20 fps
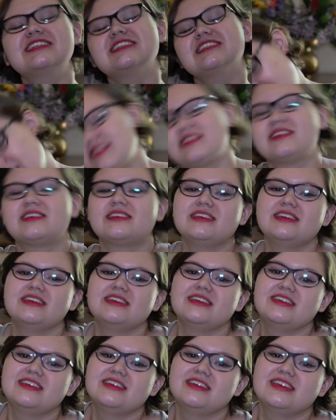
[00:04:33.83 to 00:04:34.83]

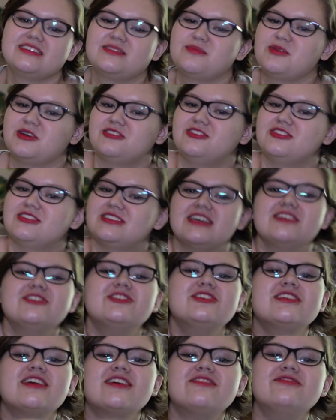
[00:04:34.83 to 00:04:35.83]
Basically, Isabel just said
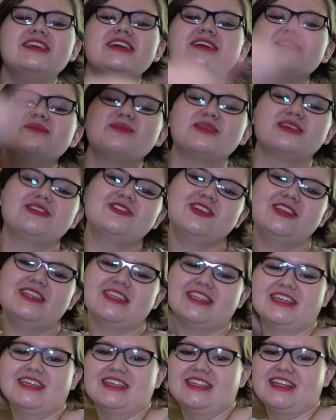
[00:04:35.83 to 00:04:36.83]
she loved him, but she
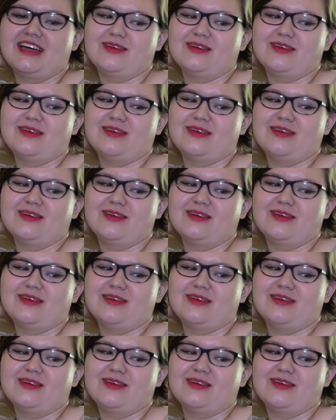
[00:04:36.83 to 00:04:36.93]
didn't.